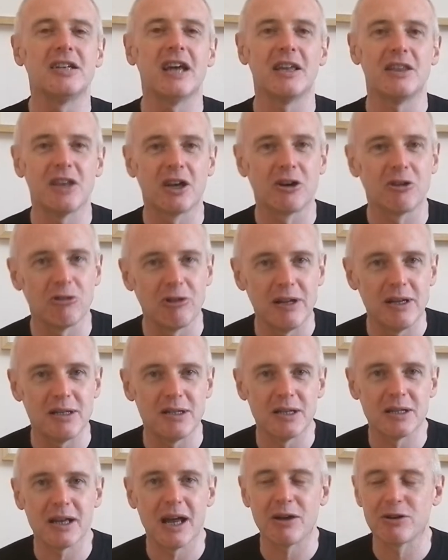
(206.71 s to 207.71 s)
take the
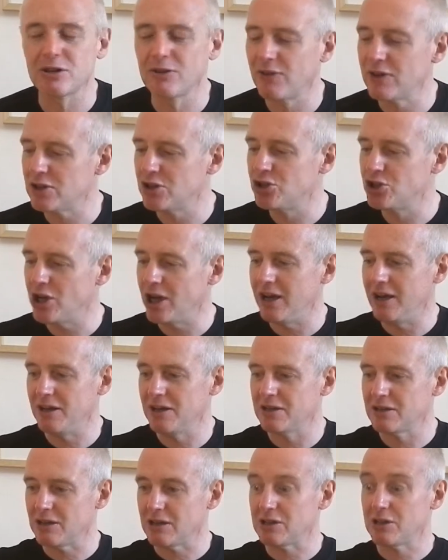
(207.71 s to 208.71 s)
creases out of its
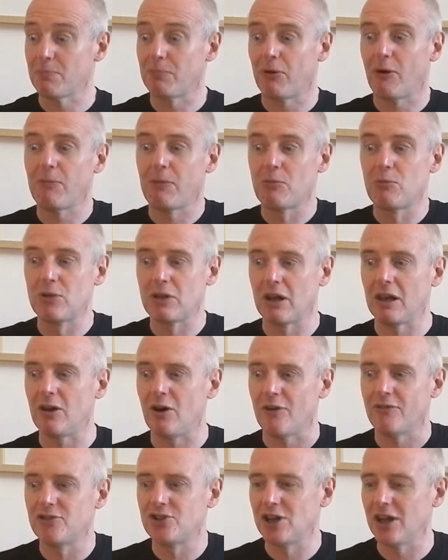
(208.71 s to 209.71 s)
jeans. That's the problem with a
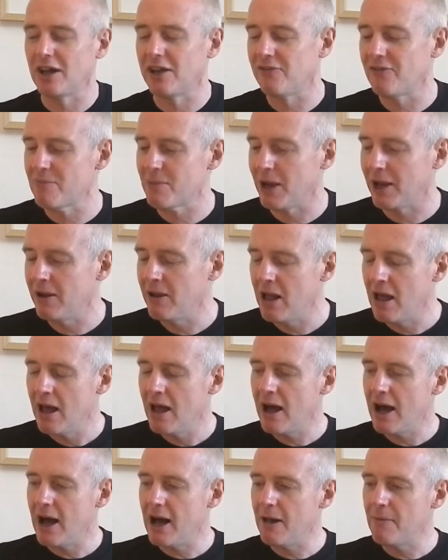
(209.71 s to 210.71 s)
lot of chili for me.
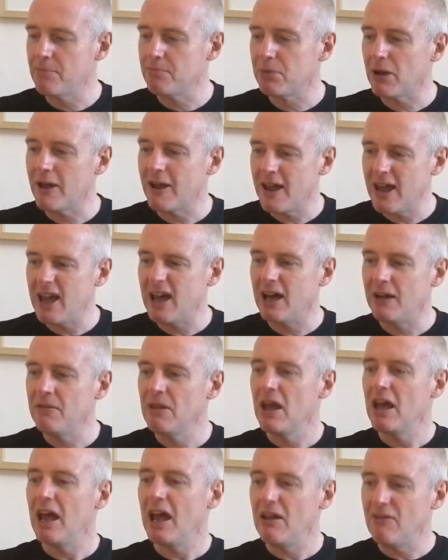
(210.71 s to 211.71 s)
But here
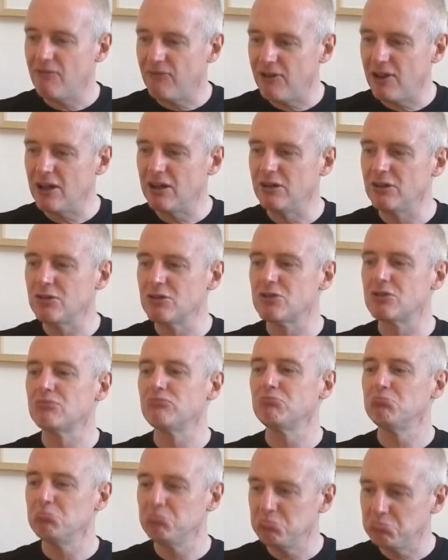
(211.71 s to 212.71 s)
it
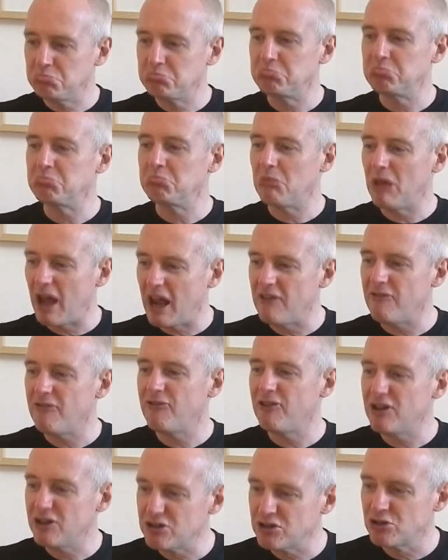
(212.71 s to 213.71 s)
feels
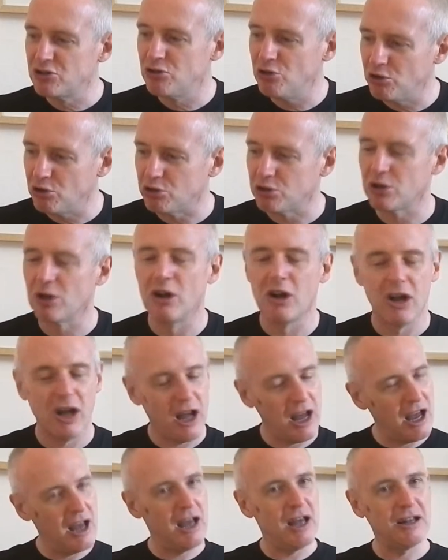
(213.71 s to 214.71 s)
good,
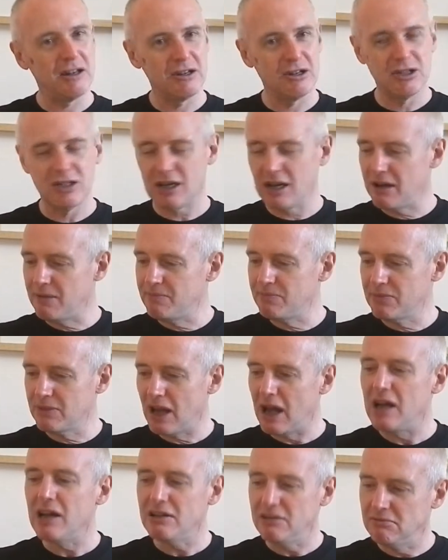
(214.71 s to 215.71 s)
and
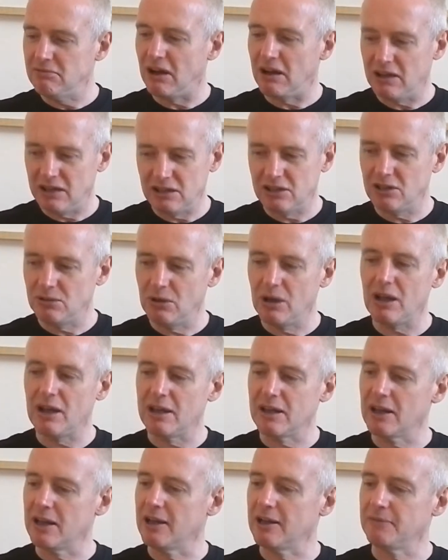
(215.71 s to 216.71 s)
I do
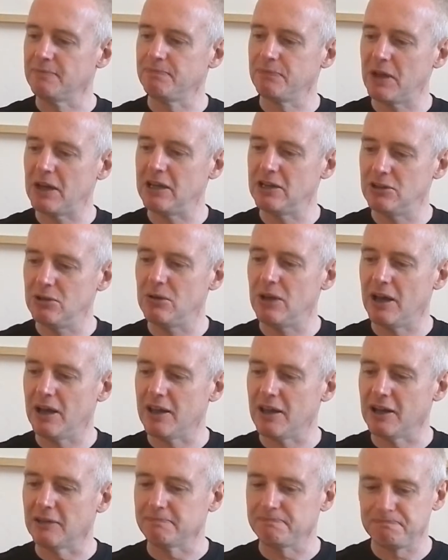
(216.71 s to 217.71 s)
like that. I do
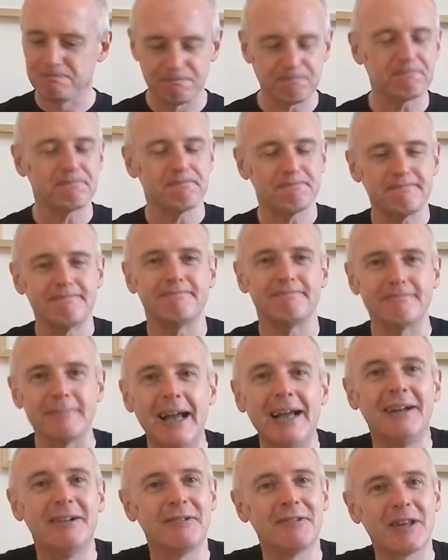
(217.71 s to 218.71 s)
like that.
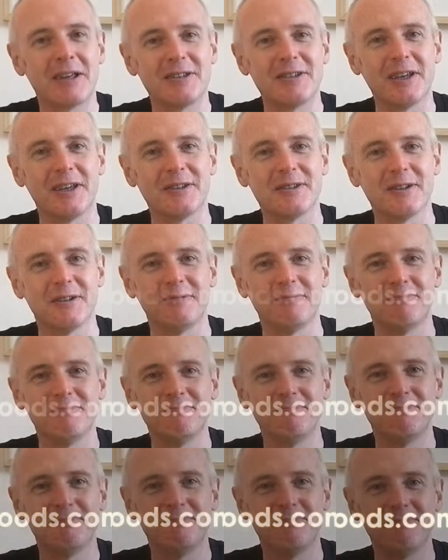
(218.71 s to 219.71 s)
See you
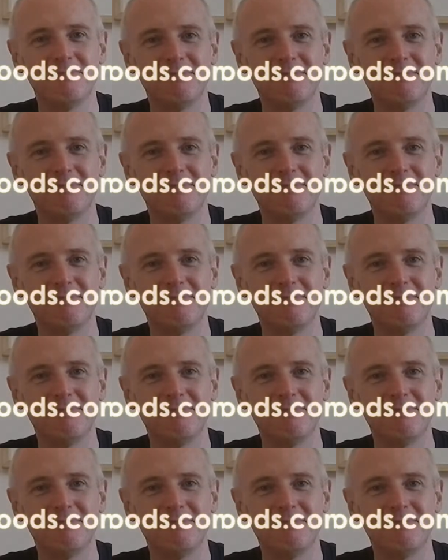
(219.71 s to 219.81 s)
soon.